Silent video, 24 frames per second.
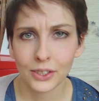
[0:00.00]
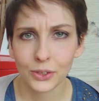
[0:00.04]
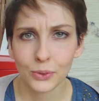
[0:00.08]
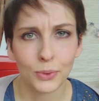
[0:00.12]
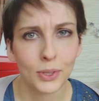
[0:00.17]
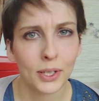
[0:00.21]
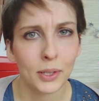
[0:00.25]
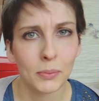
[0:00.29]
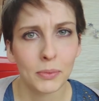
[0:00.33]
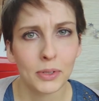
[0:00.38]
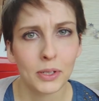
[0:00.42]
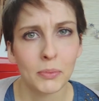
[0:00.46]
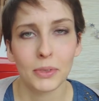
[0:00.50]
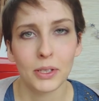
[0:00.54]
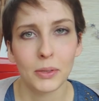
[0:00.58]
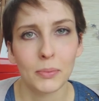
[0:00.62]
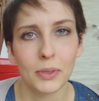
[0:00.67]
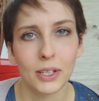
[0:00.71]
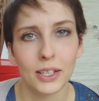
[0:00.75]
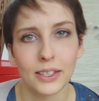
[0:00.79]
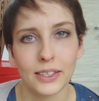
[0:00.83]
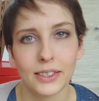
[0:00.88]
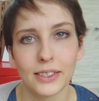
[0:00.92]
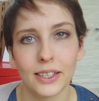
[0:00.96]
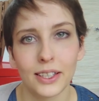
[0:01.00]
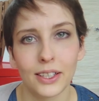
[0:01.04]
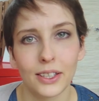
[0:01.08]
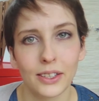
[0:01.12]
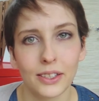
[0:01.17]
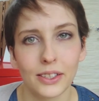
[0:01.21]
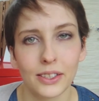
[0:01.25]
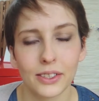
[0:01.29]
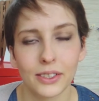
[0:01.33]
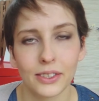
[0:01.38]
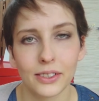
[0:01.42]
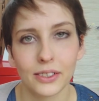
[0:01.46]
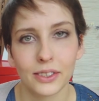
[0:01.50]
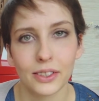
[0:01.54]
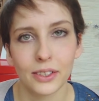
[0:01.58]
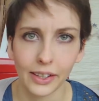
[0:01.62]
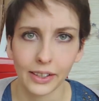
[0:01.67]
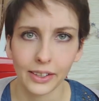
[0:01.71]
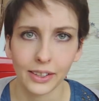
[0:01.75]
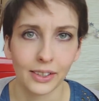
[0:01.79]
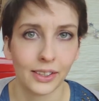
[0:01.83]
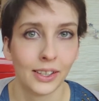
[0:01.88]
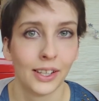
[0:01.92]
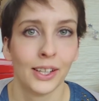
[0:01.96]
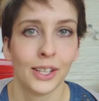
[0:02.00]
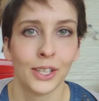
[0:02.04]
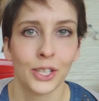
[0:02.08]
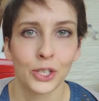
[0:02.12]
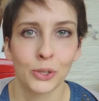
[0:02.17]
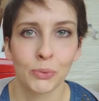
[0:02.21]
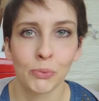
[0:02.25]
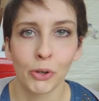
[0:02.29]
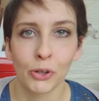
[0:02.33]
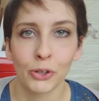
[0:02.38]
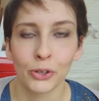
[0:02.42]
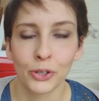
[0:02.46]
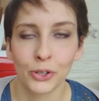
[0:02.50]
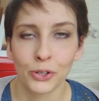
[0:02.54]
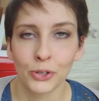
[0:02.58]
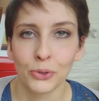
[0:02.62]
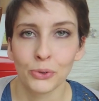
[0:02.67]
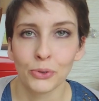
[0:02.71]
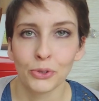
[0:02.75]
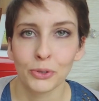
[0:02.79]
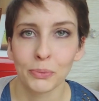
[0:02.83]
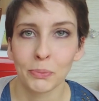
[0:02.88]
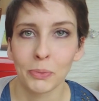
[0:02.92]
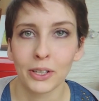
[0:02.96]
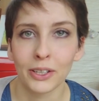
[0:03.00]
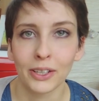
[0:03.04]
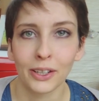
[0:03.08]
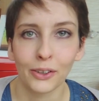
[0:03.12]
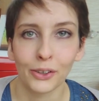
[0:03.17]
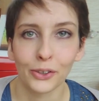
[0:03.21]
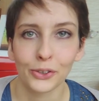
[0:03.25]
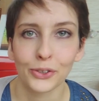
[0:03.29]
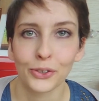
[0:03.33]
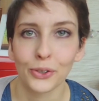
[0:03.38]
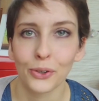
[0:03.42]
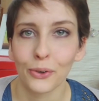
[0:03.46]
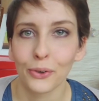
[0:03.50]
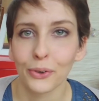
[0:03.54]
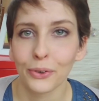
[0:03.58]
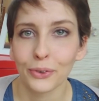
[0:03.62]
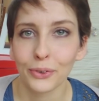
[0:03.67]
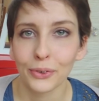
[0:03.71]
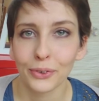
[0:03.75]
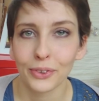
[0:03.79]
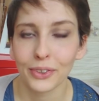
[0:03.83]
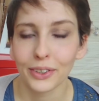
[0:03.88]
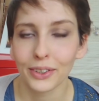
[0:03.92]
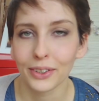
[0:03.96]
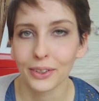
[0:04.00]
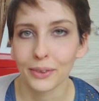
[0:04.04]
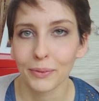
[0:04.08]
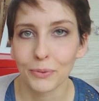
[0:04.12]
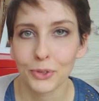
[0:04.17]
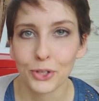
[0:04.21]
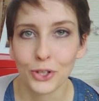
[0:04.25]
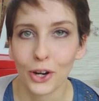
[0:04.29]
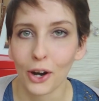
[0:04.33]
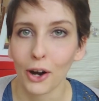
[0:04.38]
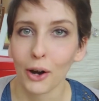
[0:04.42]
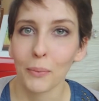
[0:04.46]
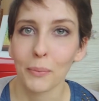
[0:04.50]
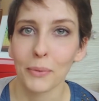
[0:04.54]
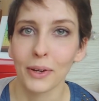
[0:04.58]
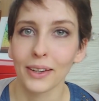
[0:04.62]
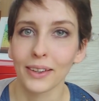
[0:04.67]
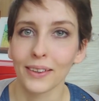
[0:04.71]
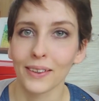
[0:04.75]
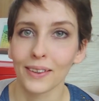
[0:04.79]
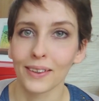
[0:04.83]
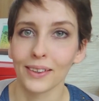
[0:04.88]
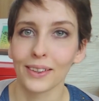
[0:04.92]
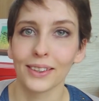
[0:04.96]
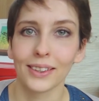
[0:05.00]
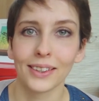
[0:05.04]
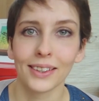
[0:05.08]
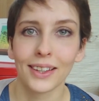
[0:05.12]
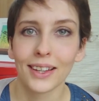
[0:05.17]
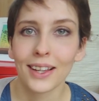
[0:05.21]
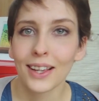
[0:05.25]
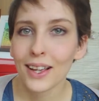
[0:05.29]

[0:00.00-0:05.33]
It's really minimalistic. It's like small cartoons, but they are so charming and